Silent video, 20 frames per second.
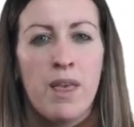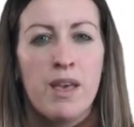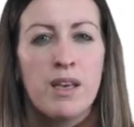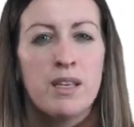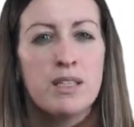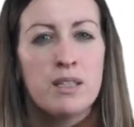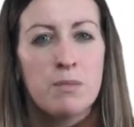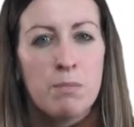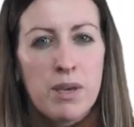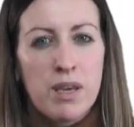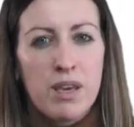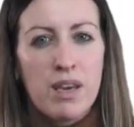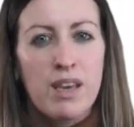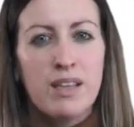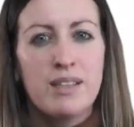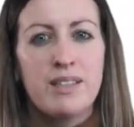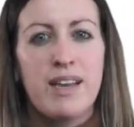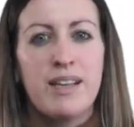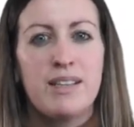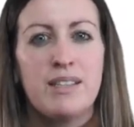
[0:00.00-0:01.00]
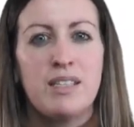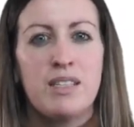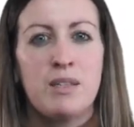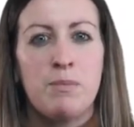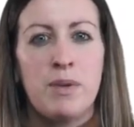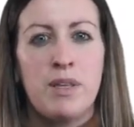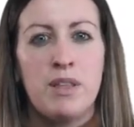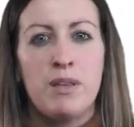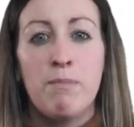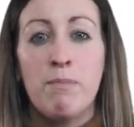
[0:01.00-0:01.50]
Speaking tends to
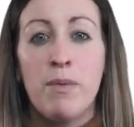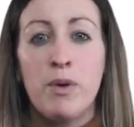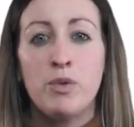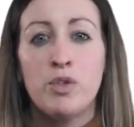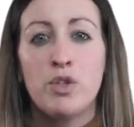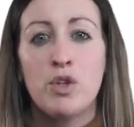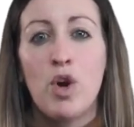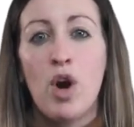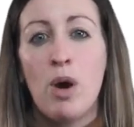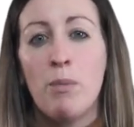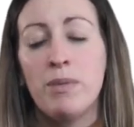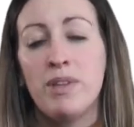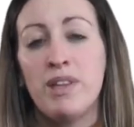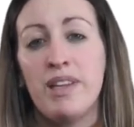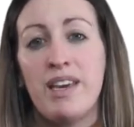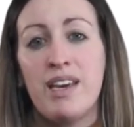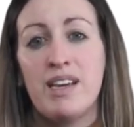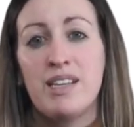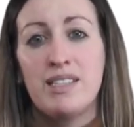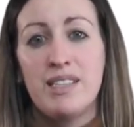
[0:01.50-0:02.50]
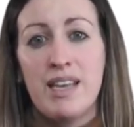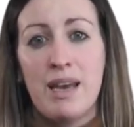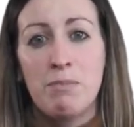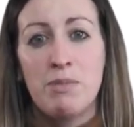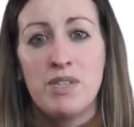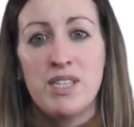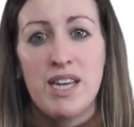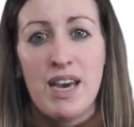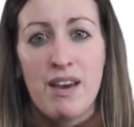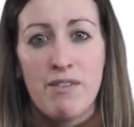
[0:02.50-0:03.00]
be the most commonly
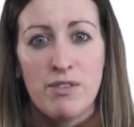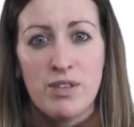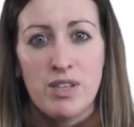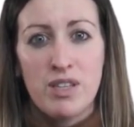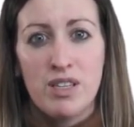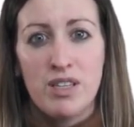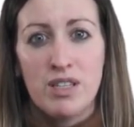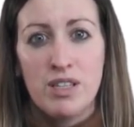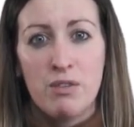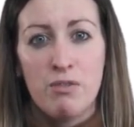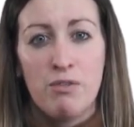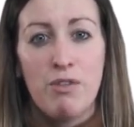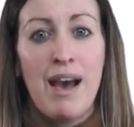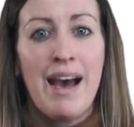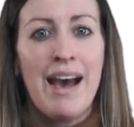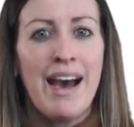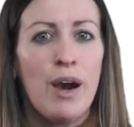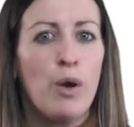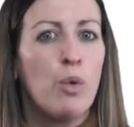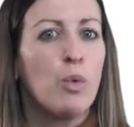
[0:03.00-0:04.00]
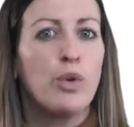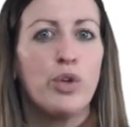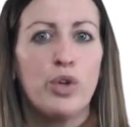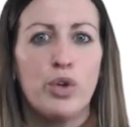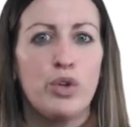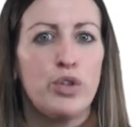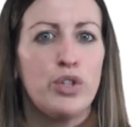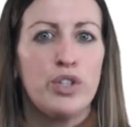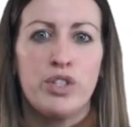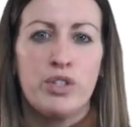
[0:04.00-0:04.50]
accepted evidence of how
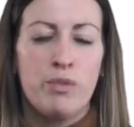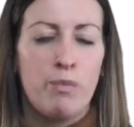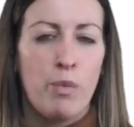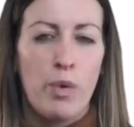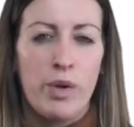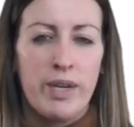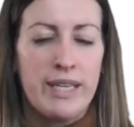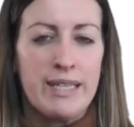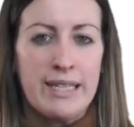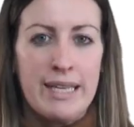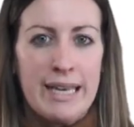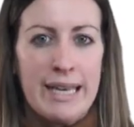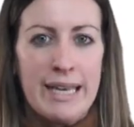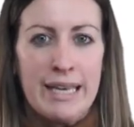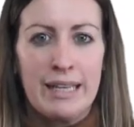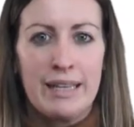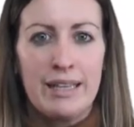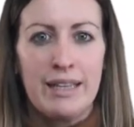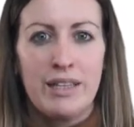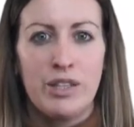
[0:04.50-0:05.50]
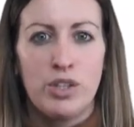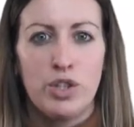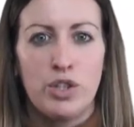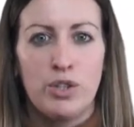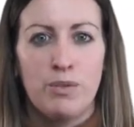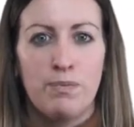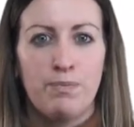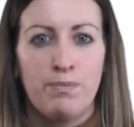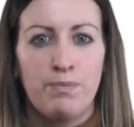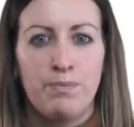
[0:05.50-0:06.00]
good someone is at English.
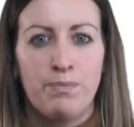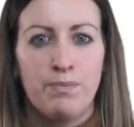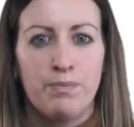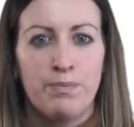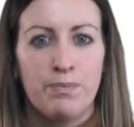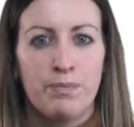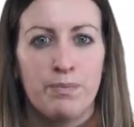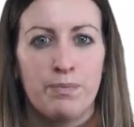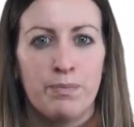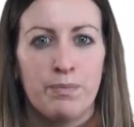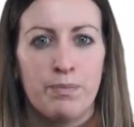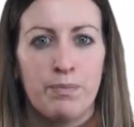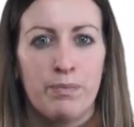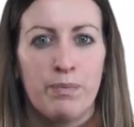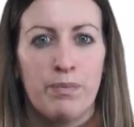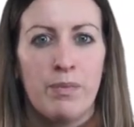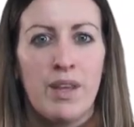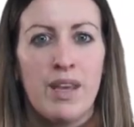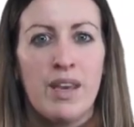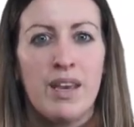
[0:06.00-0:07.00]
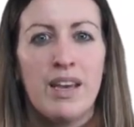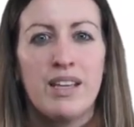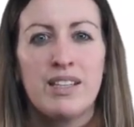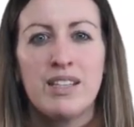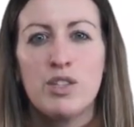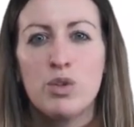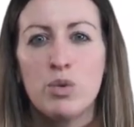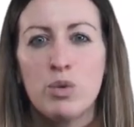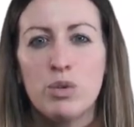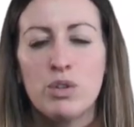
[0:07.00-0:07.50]
It
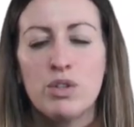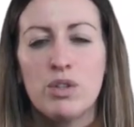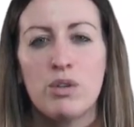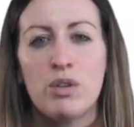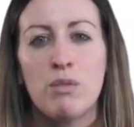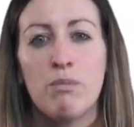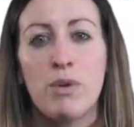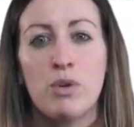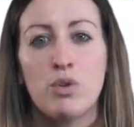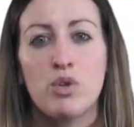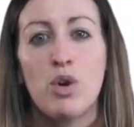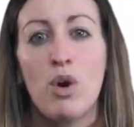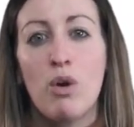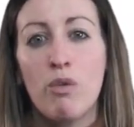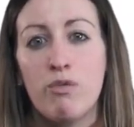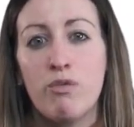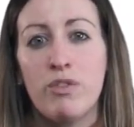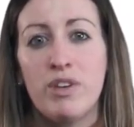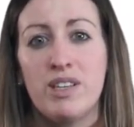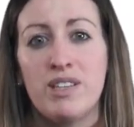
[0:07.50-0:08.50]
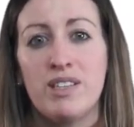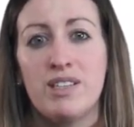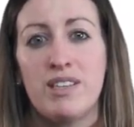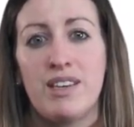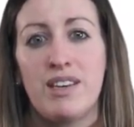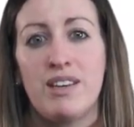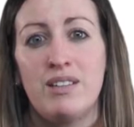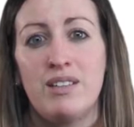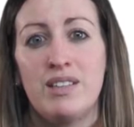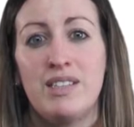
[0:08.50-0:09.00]
is also the most obvious
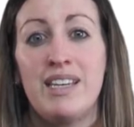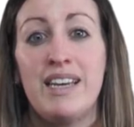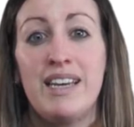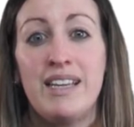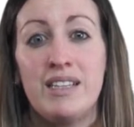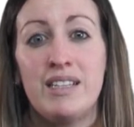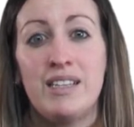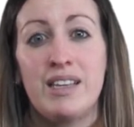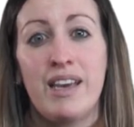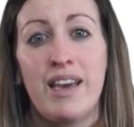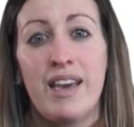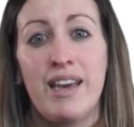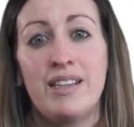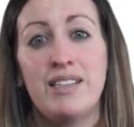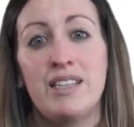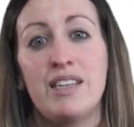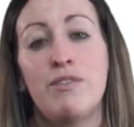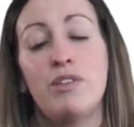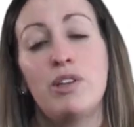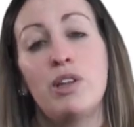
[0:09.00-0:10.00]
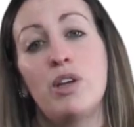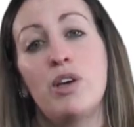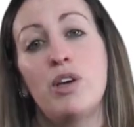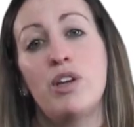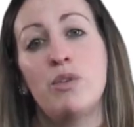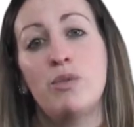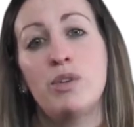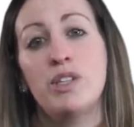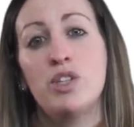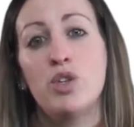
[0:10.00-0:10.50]
skill to indicate if a
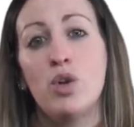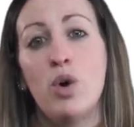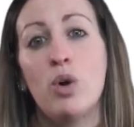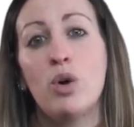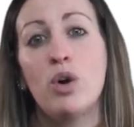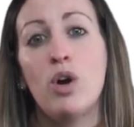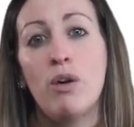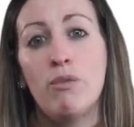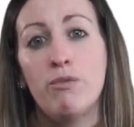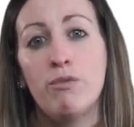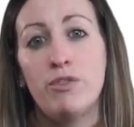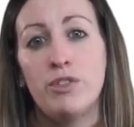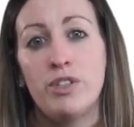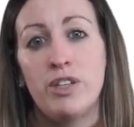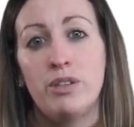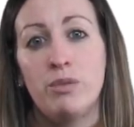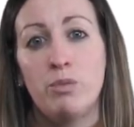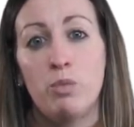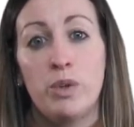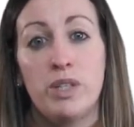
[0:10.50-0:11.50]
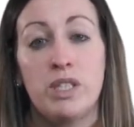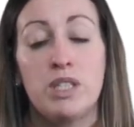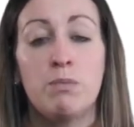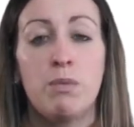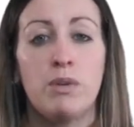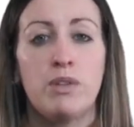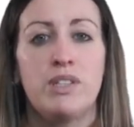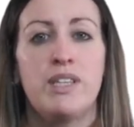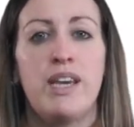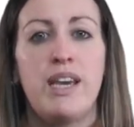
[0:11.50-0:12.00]
learner is not confident with
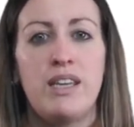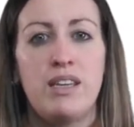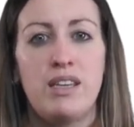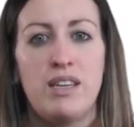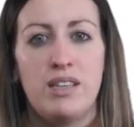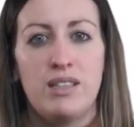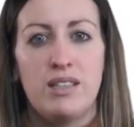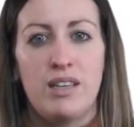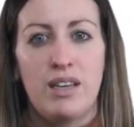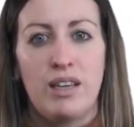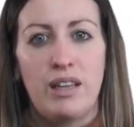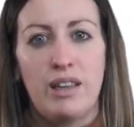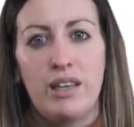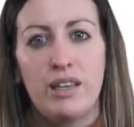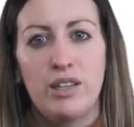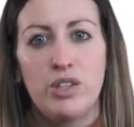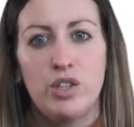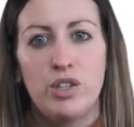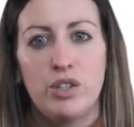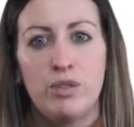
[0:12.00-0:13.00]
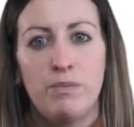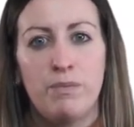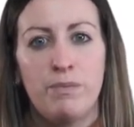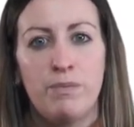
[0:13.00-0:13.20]
spontaneous English.